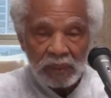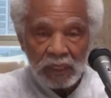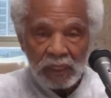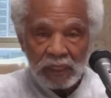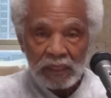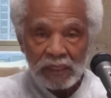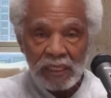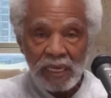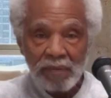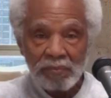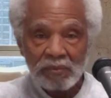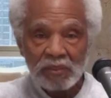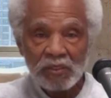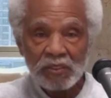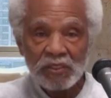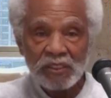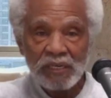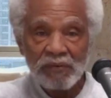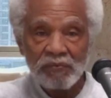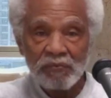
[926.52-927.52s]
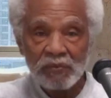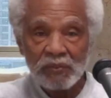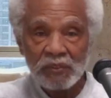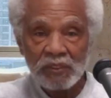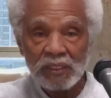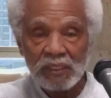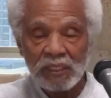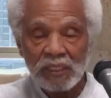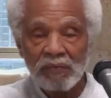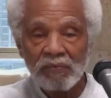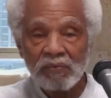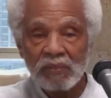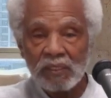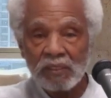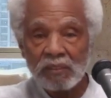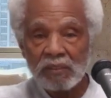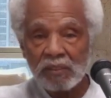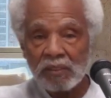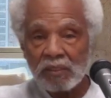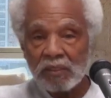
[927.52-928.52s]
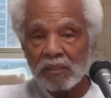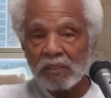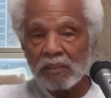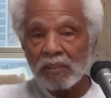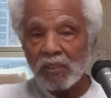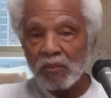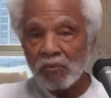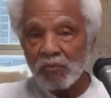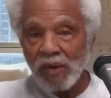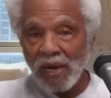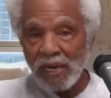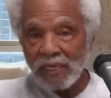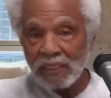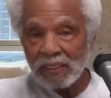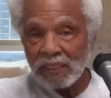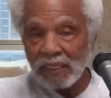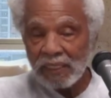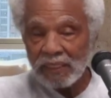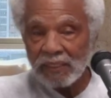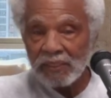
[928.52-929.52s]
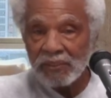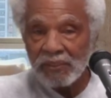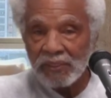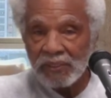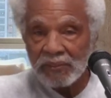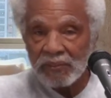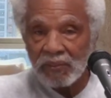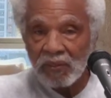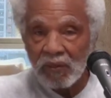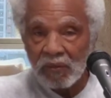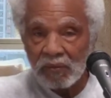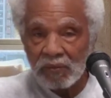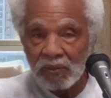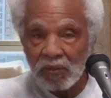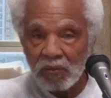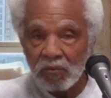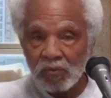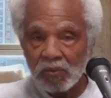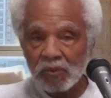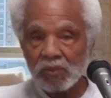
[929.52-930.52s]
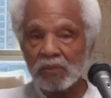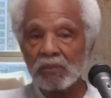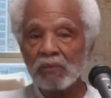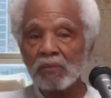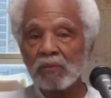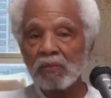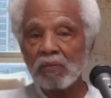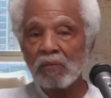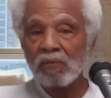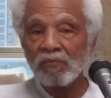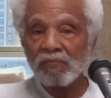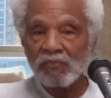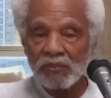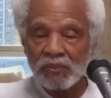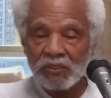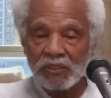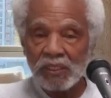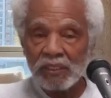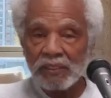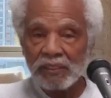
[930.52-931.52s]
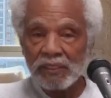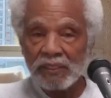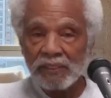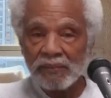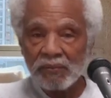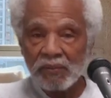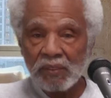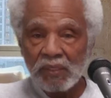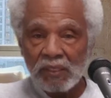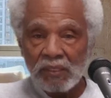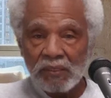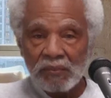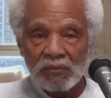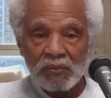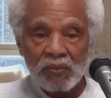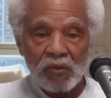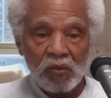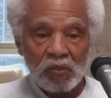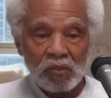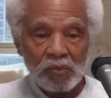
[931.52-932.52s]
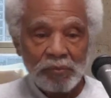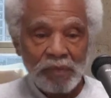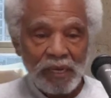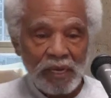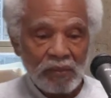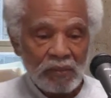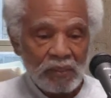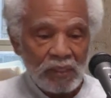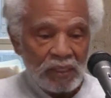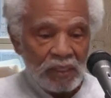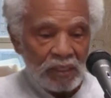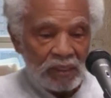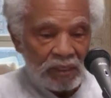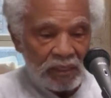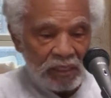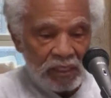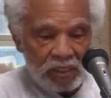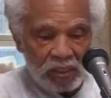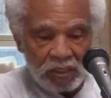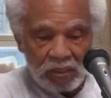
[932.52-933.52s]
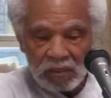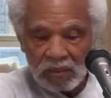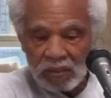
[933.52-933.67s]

Thomas Jefferson, even in a writing that he did called Notes on Virginia, talked about this